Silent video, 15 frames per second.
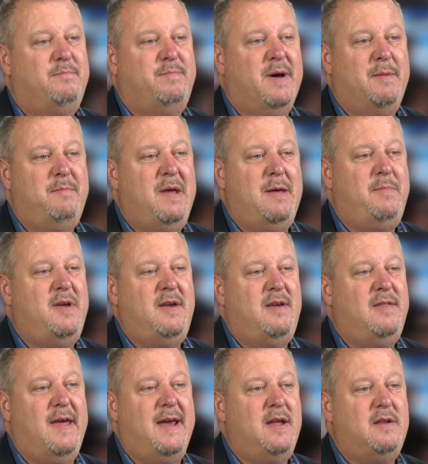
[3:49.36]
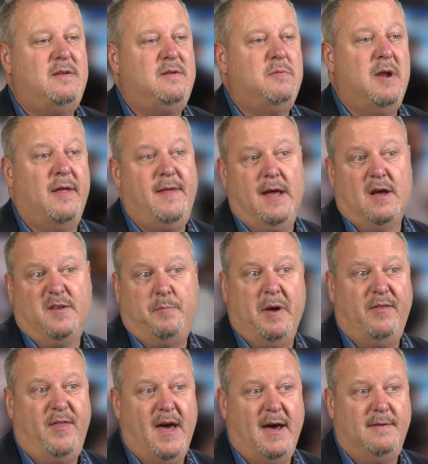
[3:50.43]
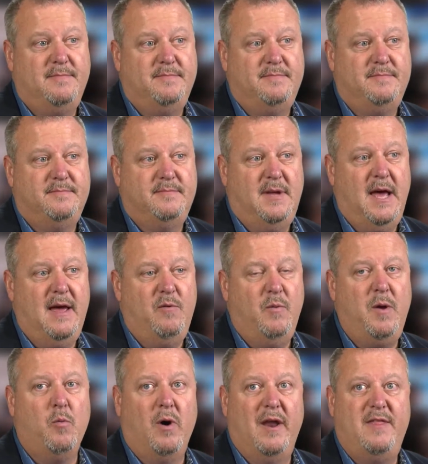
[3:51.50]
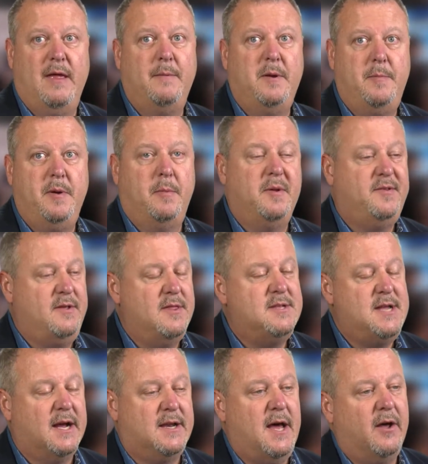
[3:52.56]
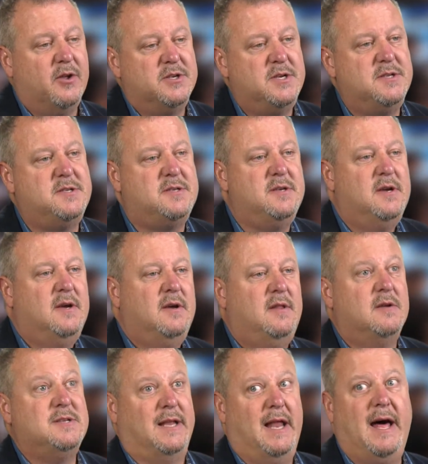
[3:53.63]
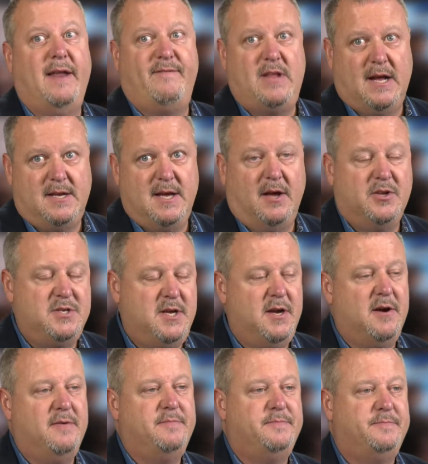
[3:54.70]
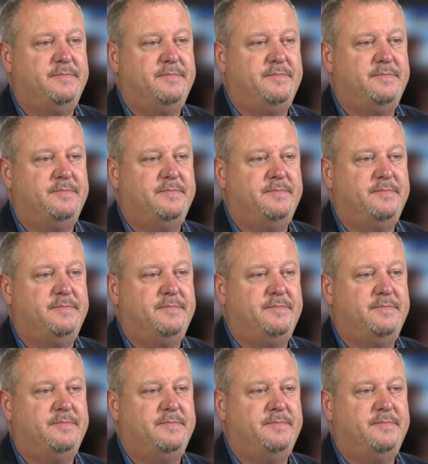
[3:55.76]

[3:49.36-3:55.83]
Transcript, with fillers: but maybe they do nothing else but that. And we wanted them to be able to see the technologies. There's a lot of technology here.